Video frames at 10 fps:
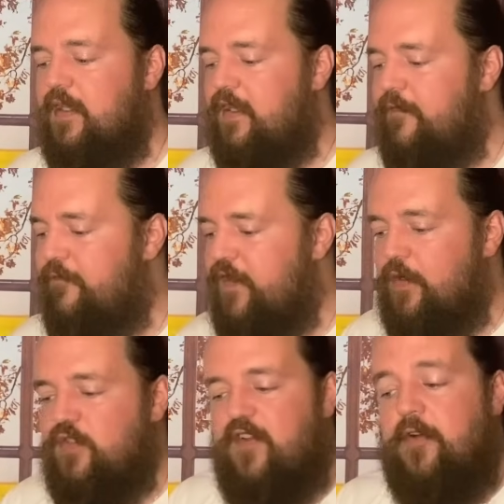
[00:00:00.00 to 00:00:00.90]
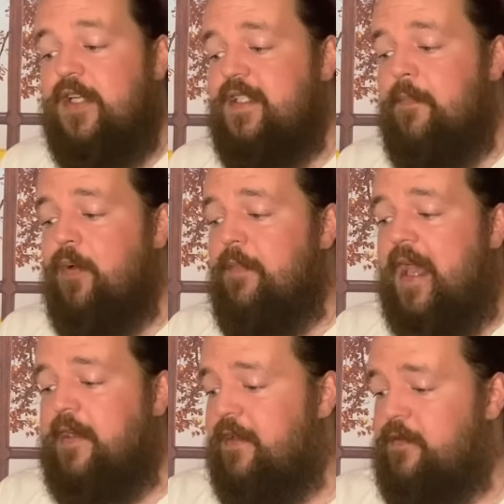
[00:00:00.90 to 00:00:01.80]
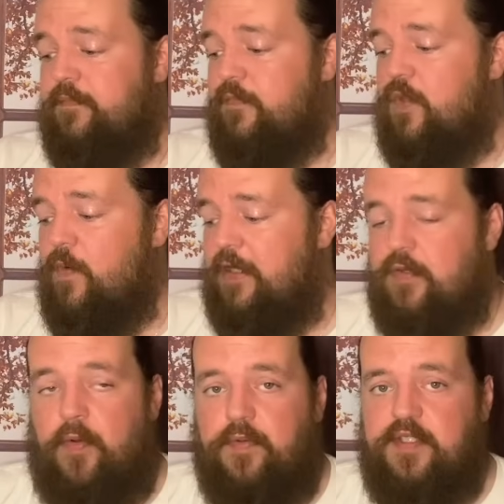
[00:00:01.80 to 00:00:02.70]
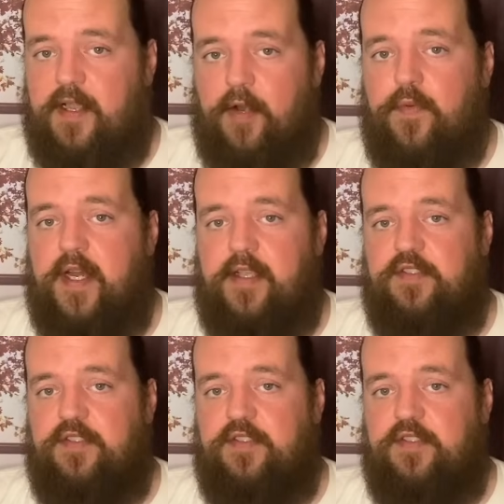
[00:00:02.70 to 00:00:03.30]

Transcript: it feels very diplomatic throughout the whole entire reading